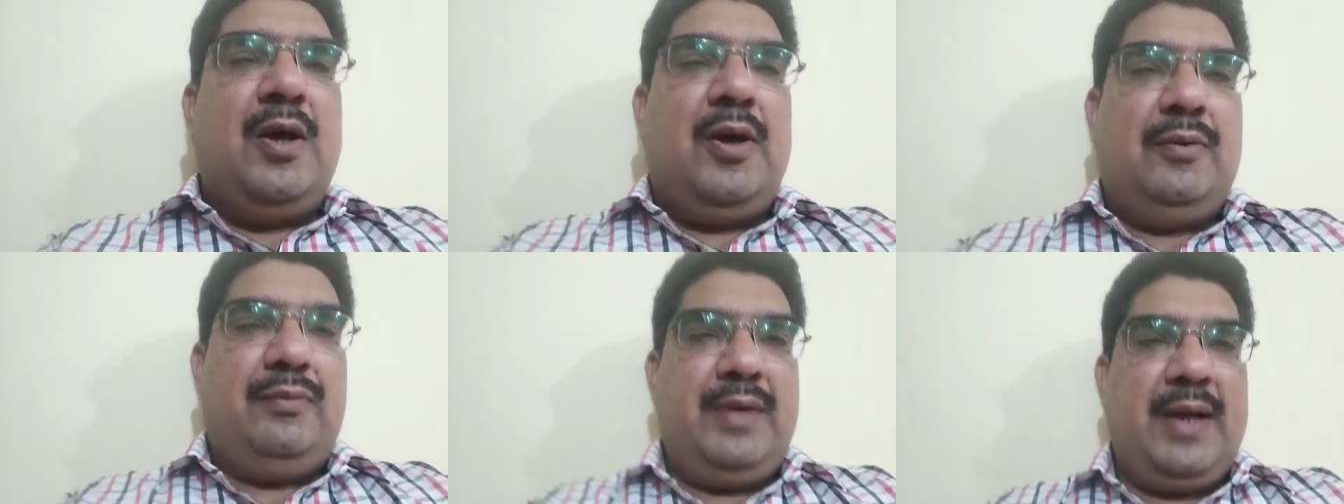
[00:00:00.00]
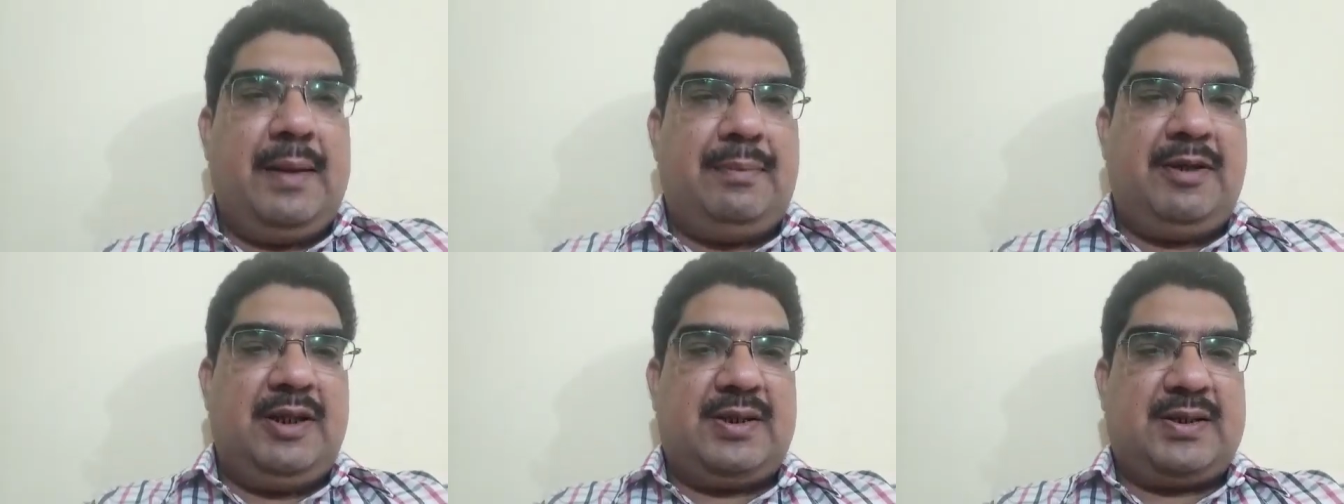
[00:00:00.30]
We
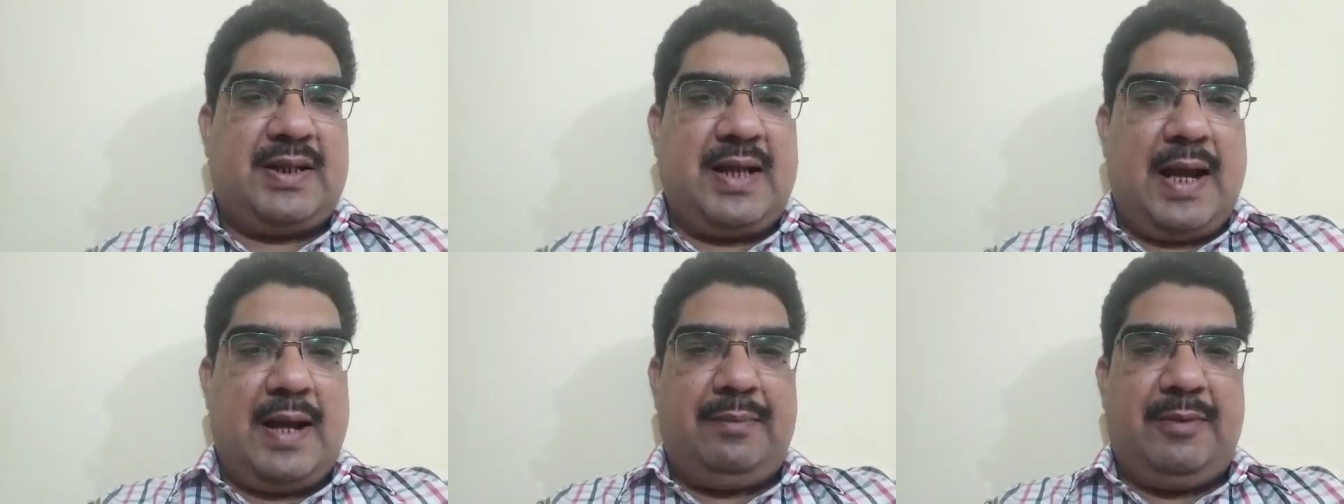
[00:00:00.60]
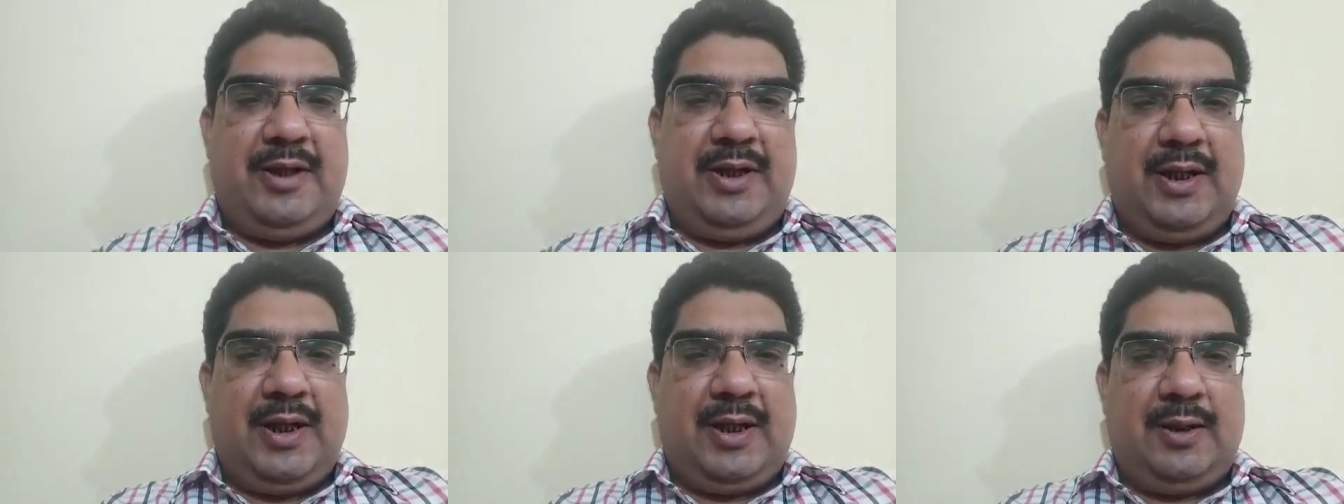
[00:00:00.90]
have described
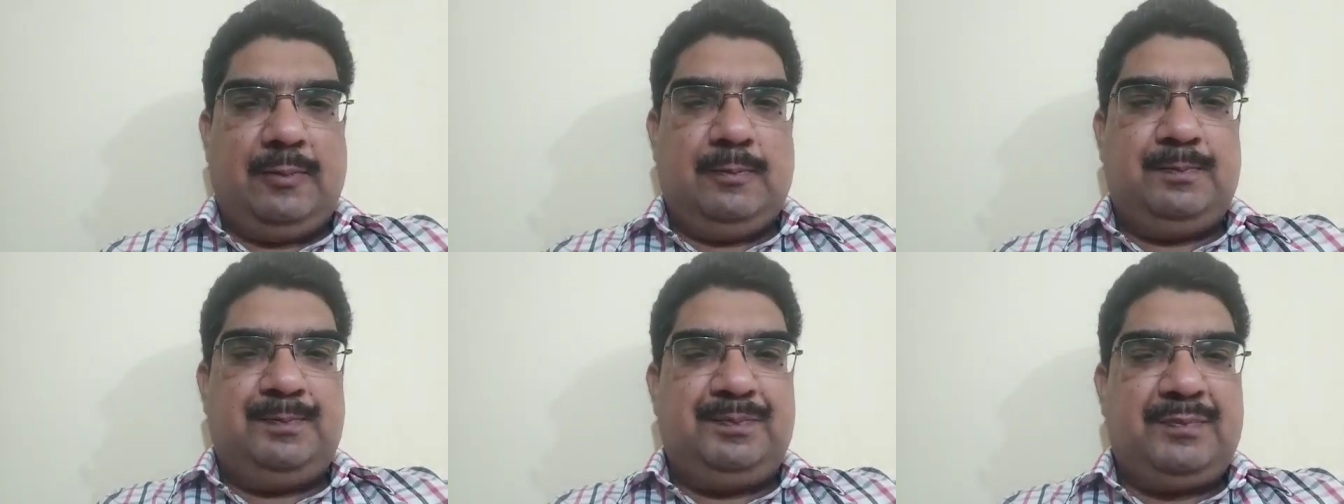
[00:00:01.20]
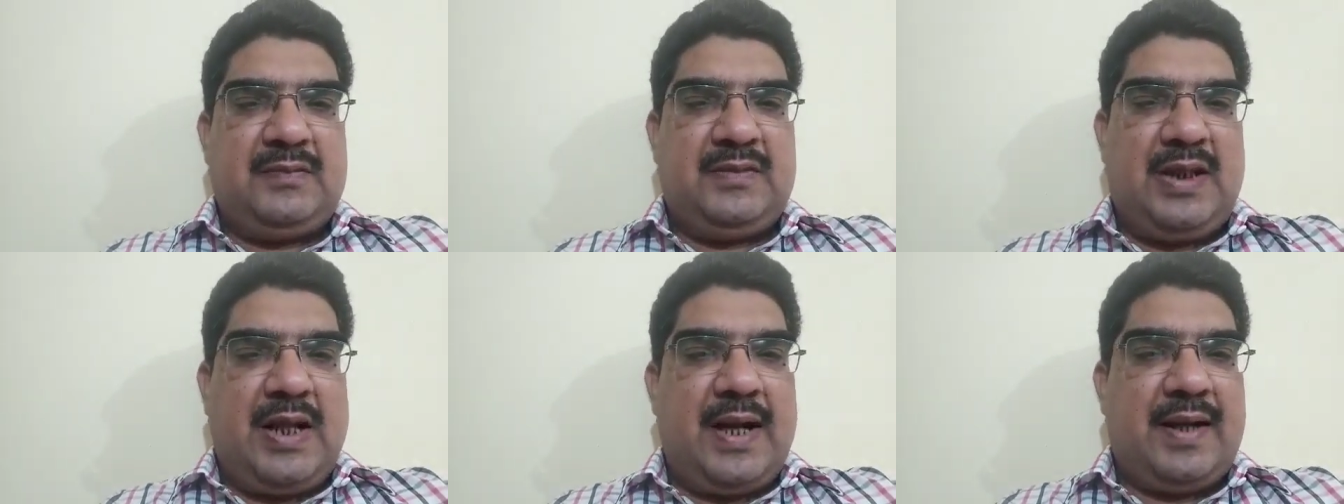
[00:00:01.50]
here
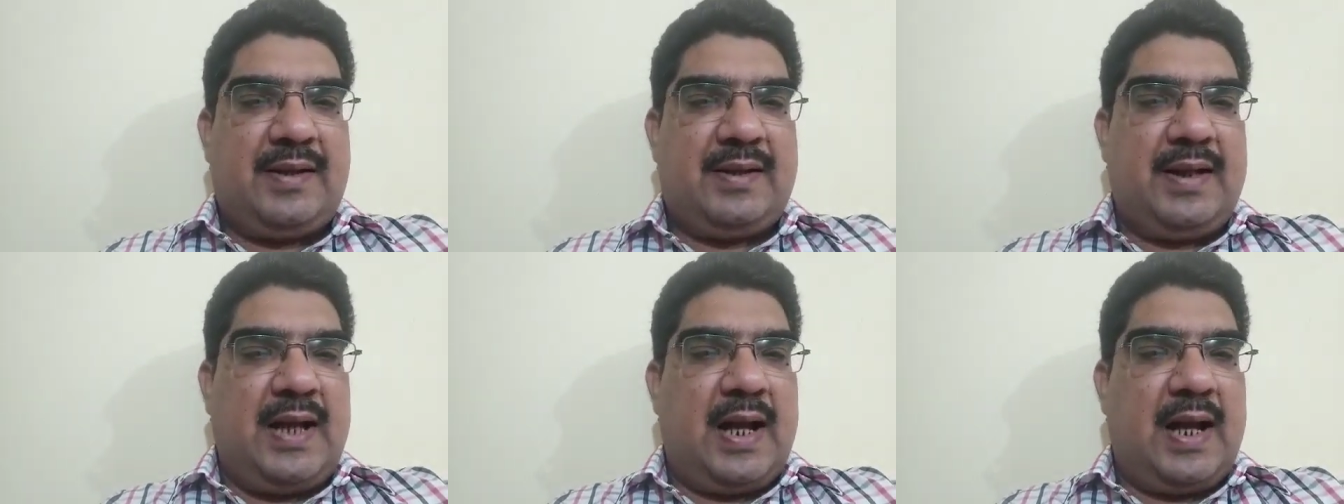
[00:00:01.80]
that